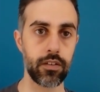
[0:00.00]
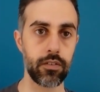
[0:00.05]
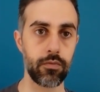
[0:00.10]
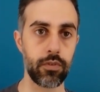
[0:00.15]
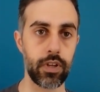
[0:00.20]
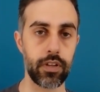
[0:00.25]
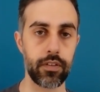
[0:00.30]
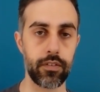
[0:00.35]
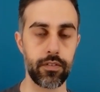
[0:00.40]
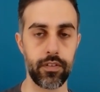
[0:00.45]

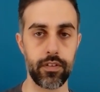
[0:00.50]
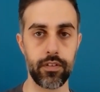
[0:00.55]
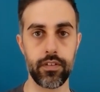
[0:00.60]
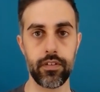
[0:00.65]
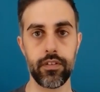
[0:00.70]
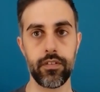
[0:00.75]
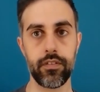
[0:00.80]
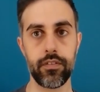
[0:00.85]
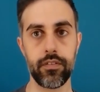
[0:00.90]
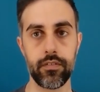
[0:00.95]
well,
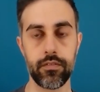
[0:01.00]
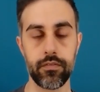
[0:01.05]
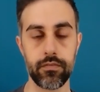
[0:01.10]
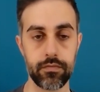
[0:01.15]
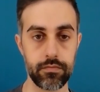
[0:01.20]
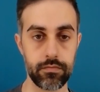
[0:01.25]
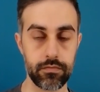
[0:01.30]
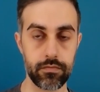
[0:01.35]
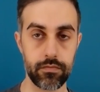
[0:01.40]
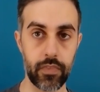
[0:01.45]

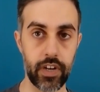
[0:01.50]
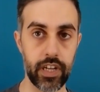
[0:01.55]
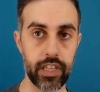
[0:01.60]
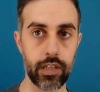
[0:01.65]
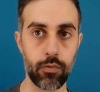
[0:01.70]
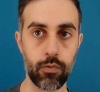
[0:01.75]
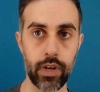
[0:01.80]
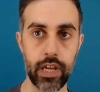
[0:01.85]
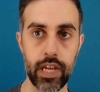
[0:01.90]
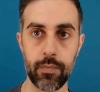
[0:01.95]
right
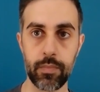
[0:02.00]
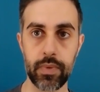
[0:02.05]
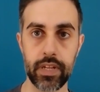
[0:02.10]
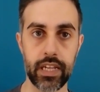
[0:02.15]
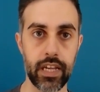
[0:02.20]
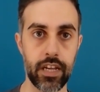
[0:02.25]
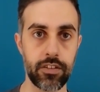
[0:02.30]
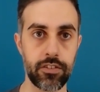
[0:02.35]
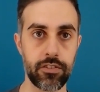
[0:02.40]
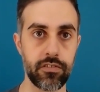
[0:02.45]
away
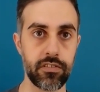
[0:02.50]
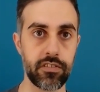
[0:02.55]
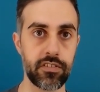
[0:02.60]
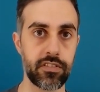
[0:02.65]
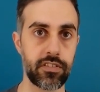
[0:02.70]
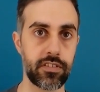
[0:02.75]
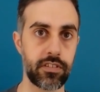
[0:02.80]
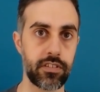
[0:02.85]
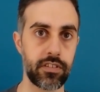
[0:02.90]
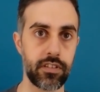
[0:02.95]

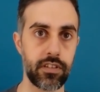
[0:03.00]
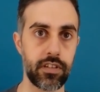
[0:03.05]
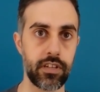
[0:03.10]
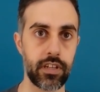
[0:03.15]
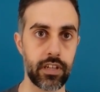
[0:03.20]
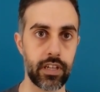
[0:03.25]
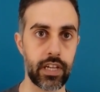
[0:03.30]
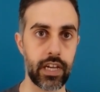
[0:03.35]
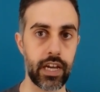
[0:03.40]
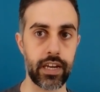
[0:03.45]
applications
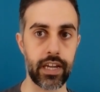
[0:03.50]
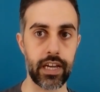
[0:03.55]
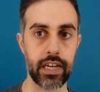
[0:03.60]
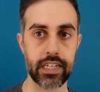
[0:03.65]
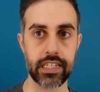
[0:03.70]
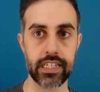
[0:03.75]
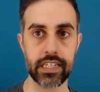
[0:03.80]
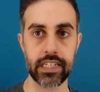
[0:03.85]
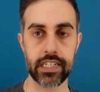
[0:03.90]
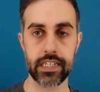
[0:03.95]
can
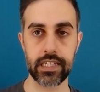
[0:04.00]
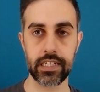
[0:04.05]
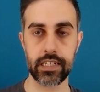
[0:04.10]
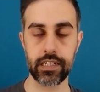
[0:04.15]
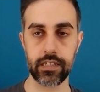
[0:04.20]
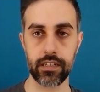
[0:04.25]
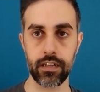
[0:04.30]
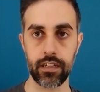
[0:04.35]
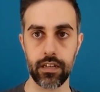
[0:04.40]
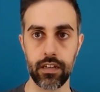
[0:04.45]

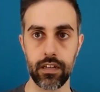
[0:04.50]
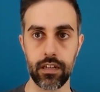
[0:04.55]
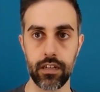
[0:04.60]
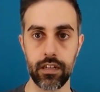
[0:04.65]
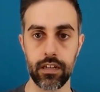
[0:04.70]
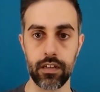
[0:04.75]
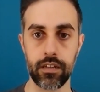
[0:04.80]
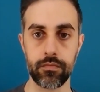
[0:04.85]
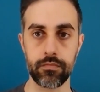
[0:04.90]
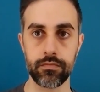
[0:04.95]
access
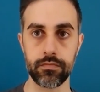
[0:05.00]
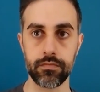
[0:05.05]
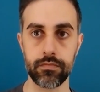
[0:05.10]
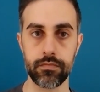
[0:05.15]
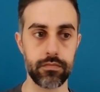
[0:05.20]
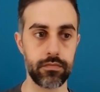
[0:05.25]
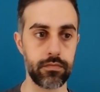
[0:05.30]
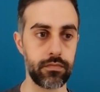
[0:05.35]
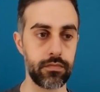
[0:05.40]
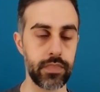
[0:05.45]

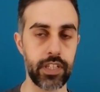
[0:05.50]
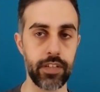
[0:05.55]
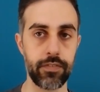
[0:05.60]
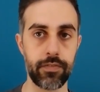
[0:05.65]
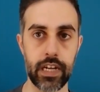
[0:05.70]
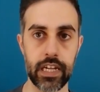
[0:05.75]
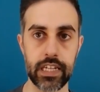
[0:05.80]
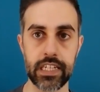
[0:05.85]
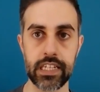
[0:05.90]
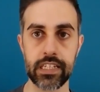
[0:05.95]

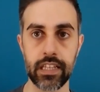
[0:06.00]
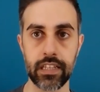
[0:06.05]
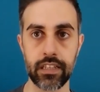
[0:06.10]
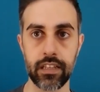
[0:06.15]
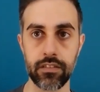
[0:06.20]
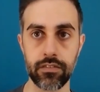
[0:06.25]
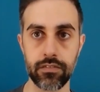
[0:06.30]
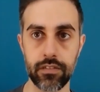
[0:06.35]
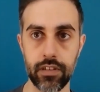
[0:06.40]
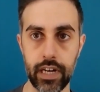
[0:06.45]
devices that
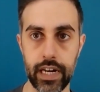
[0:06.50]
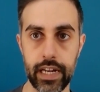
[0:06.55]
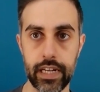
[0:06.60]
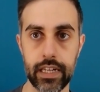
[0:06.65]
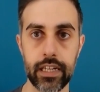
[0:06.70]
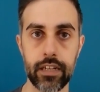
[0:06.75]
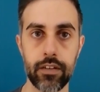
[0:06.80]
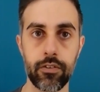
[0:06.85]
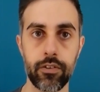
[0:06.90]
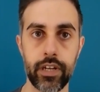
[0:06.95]
are
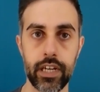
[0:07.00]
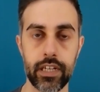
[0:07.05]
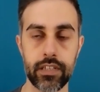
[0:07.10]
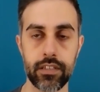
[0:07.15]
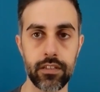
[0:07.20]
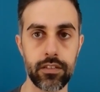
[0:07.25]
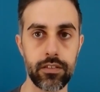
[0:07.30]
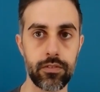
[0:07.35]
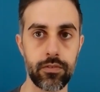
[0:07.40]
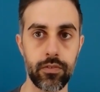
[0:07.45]
directly
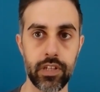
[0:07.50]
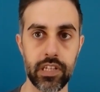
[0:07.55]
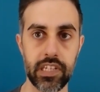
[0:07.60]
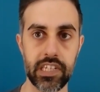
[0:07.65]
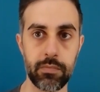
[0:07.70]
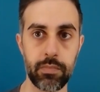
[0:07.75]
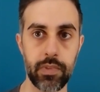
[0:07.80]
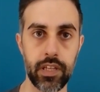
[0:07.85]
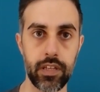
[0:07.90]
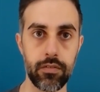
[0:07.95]
connected to the
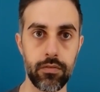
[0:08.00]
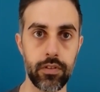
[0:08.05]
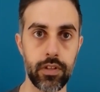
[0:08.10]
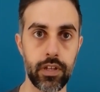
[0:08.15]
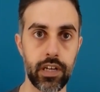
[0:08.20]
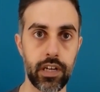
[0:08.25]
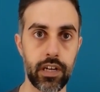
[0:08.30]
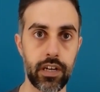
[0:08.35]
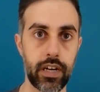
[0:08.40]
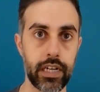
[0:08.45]
CPU
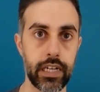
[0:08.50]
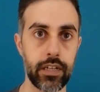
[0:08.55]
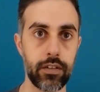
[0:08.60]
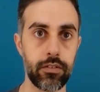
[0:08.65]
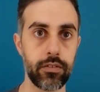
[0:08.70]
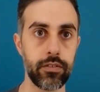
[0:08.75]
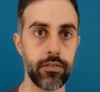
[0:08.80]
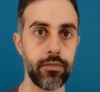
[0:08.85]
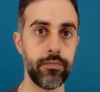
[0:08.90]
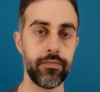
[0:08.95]
they are running
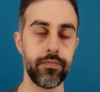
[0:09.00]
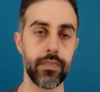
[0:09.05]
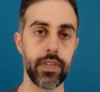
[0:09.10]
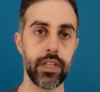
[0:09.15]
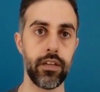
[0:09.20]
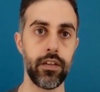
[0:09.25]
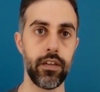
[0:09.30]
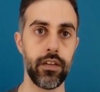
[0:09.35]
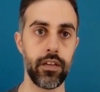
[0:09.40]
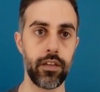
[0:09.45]
on
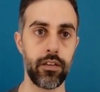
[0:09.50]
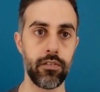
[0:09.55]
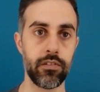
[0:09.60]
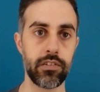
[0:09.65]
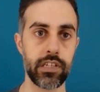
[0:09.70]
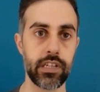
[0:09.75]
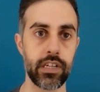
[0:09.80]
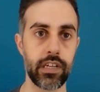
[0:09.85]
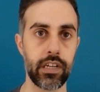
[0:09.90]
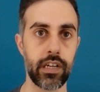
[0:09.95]

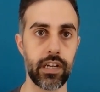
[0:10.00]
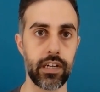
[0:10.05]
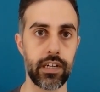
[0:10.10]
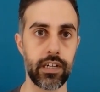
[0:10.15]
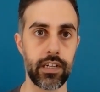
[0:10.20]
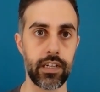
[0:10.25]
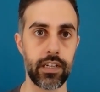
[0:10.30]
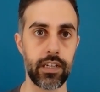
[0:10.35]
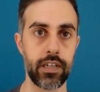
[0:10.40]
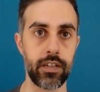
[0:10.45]
using
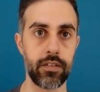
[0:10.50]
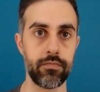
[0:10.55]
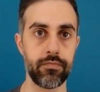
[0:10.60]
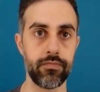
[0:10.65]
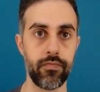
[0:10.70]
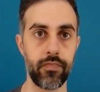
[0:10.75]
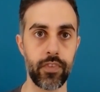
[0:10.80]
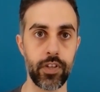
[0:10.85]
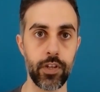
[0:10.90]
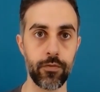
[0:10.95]

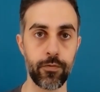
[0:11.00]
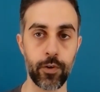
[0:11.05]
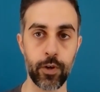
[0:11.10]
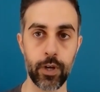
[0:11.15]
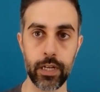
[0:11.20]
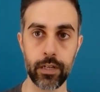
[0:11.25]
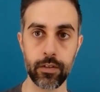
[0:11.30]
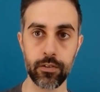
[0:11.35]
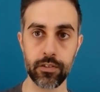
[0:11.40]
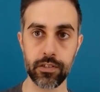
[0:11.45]
Video for
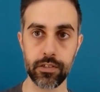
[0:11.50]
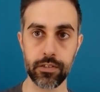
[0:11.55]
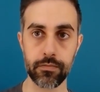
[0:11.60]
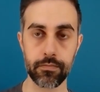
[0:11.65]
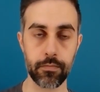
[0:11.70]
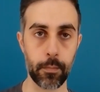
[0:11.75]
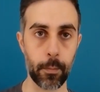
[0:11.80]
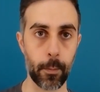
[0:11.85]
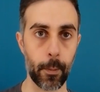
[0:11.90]
Linux,